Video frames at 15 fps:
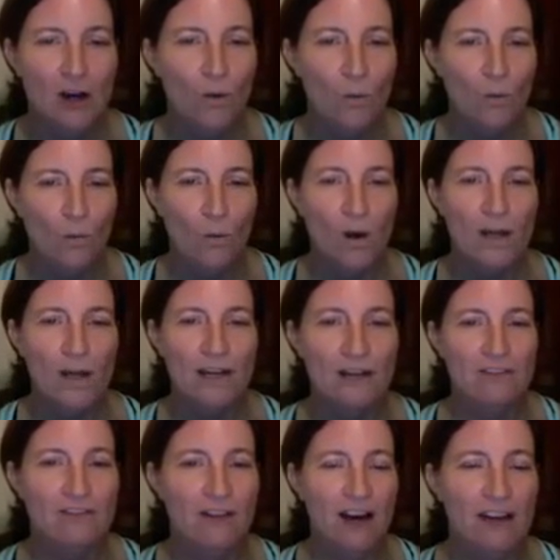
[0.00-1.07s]
1 out
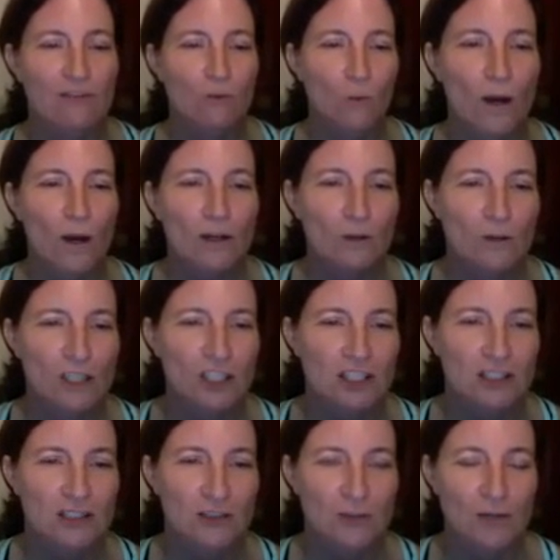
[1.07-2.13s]
of 5 what
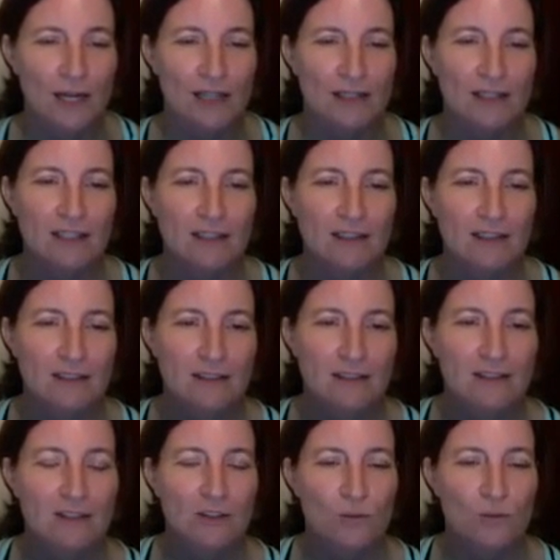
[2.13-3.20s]
questions correctly,
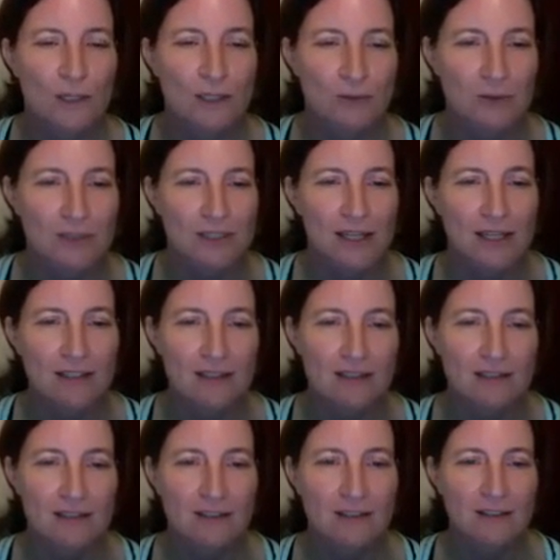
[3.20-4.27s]
20%,
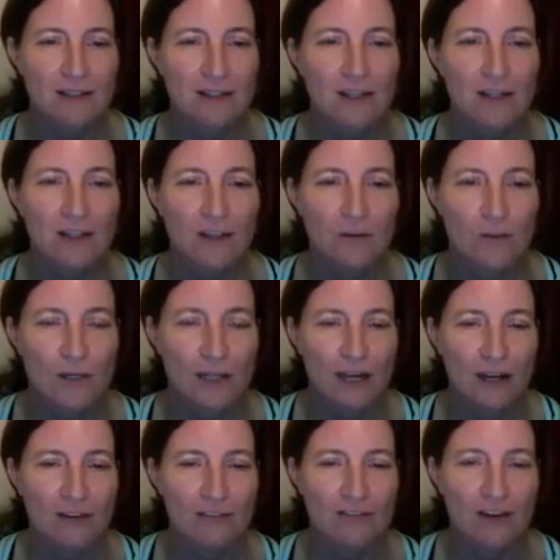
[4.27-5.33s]
3
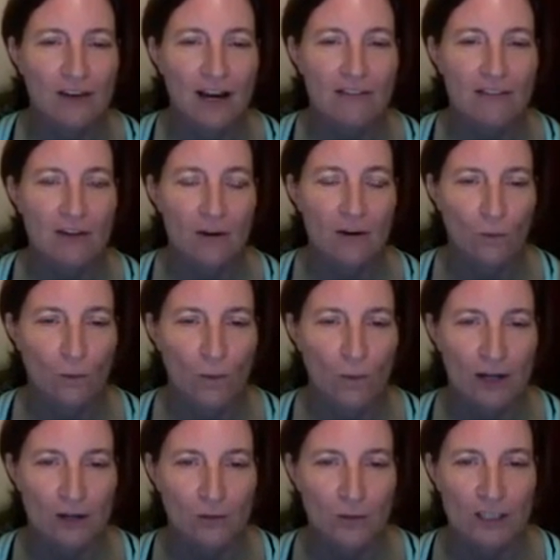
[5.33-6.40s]
out of 5
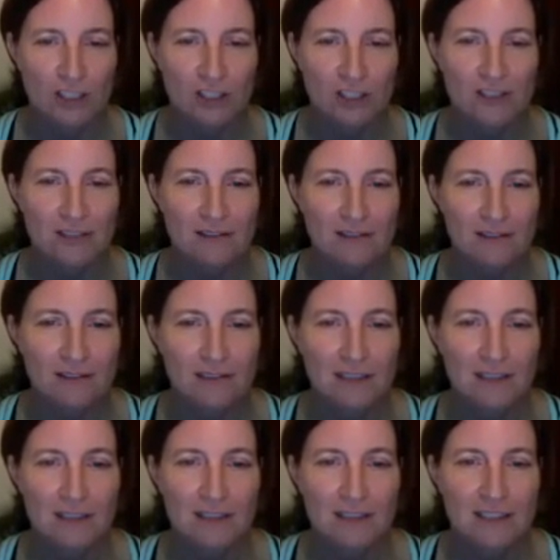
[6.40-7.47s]
where questions,
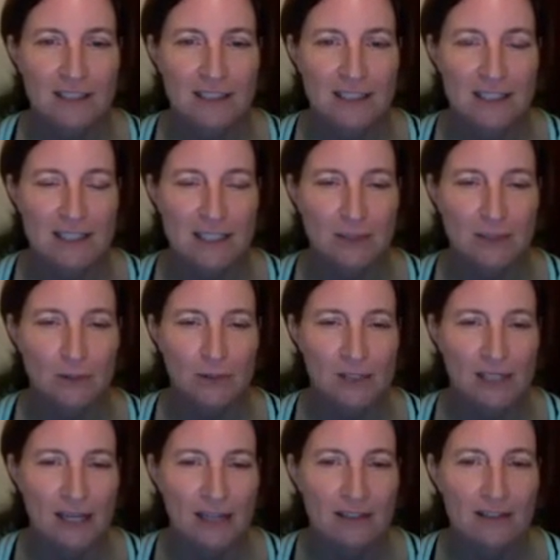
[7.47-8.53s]

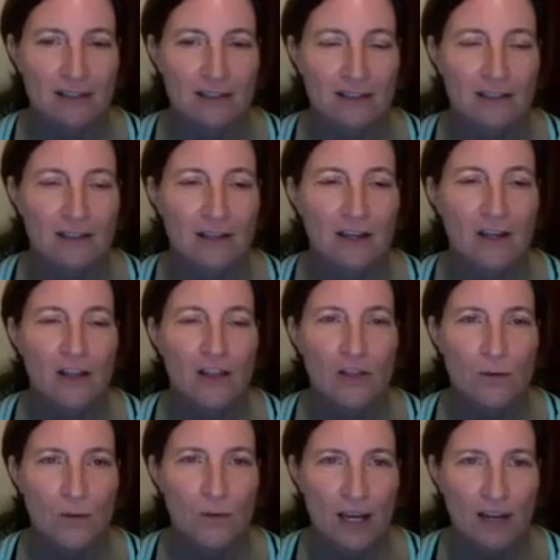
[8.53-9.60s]
60%,
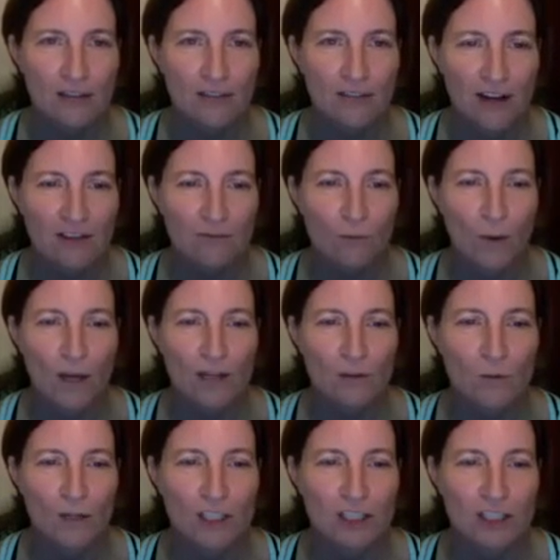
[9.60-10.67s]
3 out of 5 when
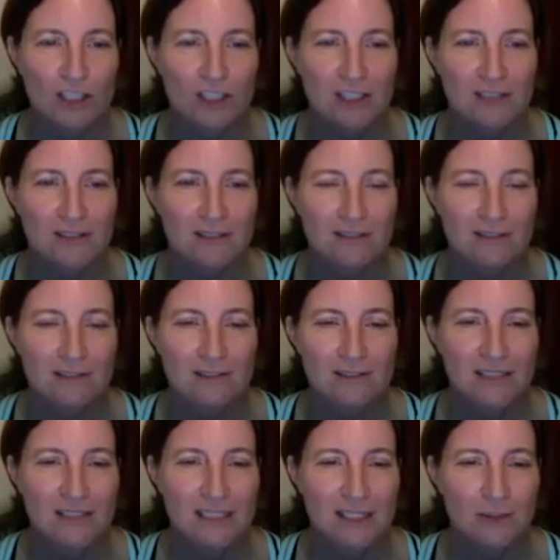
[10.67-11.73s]
questions,
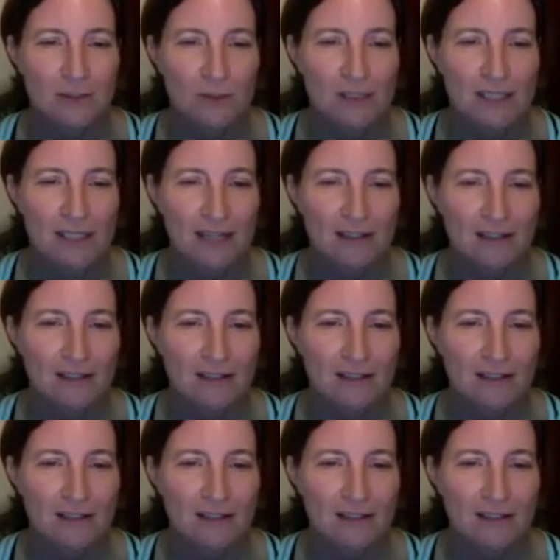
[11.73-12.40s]
60%,